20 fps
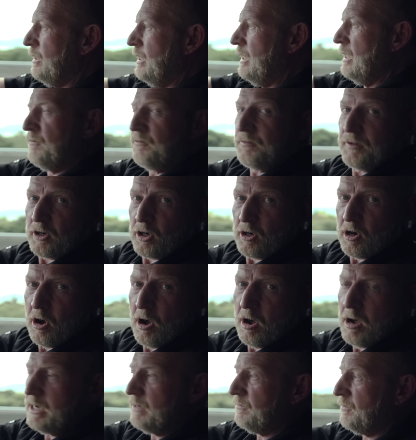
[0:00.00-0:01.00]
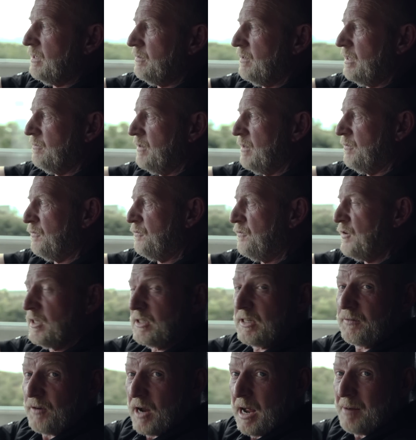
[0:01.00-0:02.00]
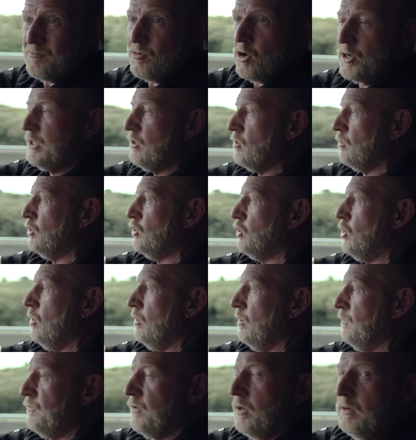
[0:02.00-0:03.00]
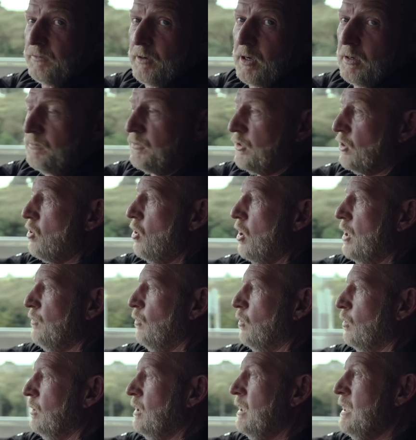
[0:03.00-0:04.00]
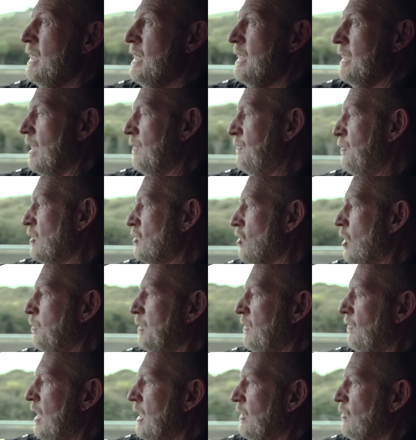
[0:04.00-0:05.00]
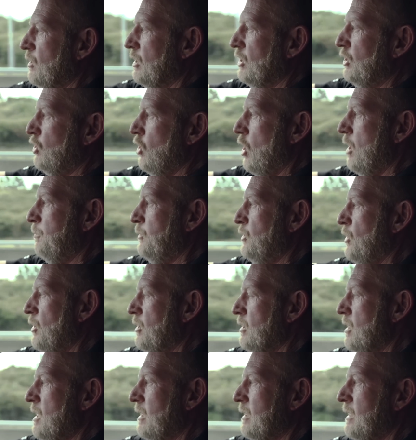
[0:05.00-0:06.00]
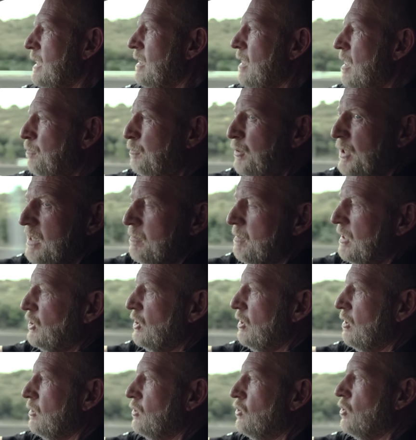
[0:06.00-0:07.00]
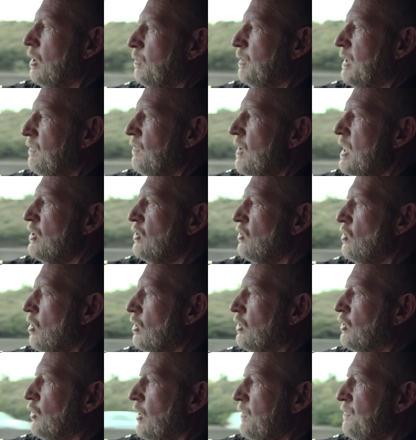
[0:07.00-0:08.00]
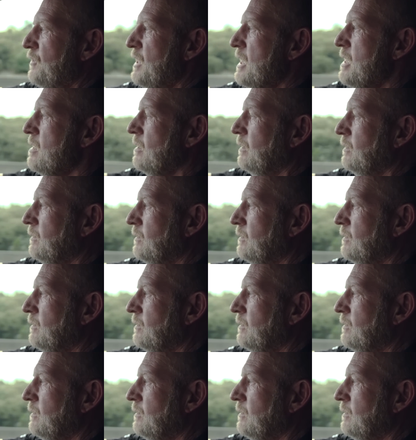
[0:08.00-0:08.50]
if the car, if it feels if I'm not in control of the car at all. Now, for example, if I do a sharp turn like that, I'm pretty much in control. But if I start drifting,